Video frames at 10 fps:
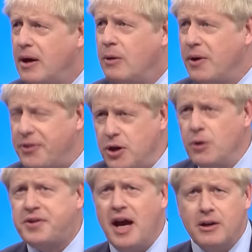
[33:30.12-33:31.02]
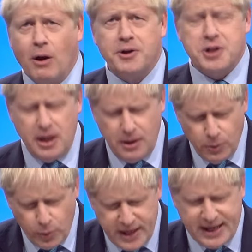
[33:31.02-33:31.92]
With new technology,
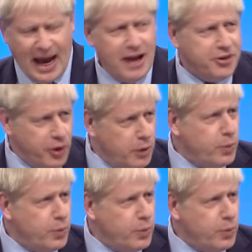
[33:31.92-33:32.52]
we can do it.